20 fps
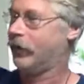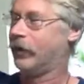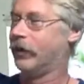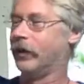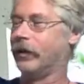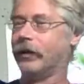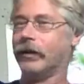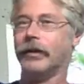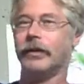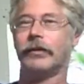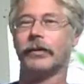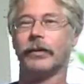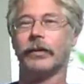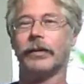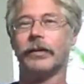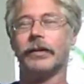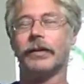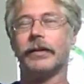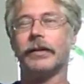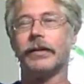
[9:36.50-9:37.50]
And these are
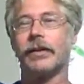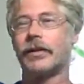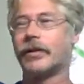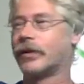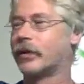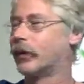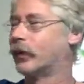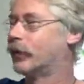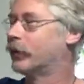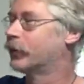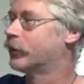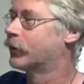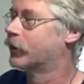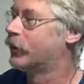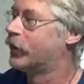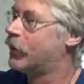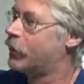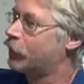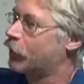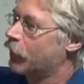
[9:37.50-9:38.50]
the shoulder
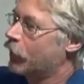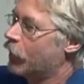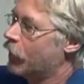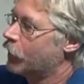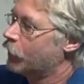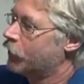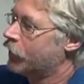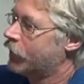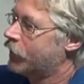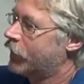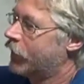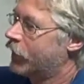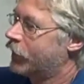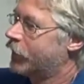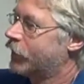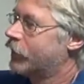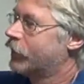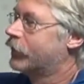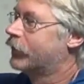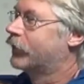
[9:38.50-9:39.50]
and upper arm
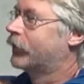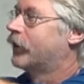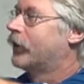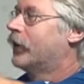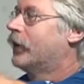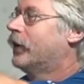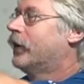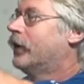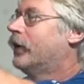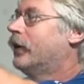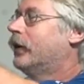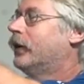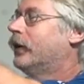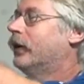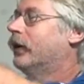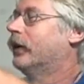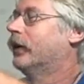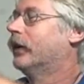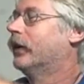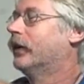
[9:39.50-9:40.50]
protectors.
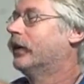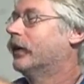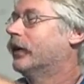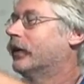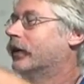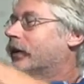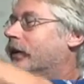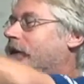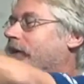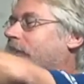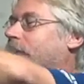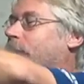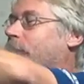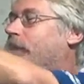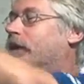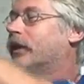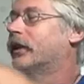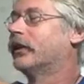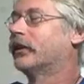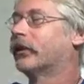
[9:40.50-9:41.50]
And these little
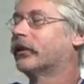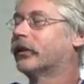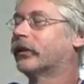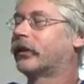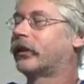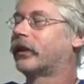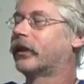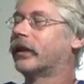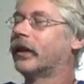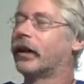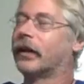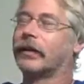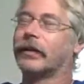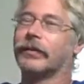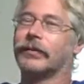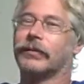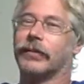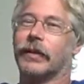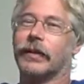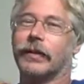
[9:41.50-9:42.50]
pieces connect the
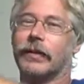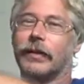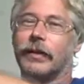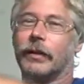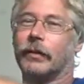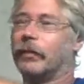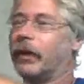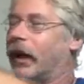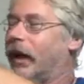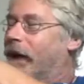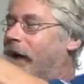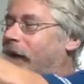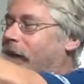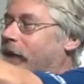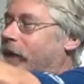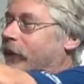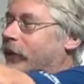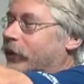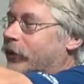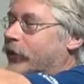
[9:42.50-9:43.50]
front to the back,
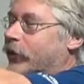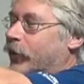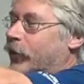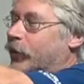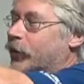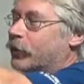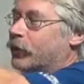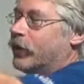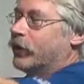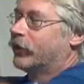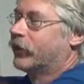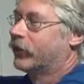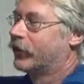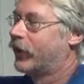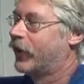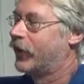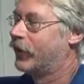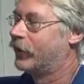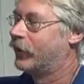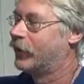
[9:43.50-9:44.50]
and the shoulder pieces
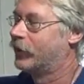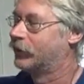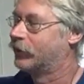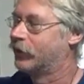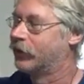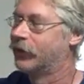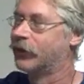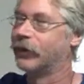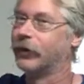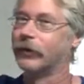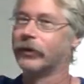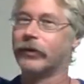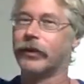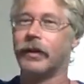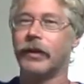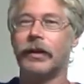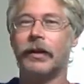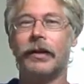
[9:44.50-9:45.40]
hang off of those.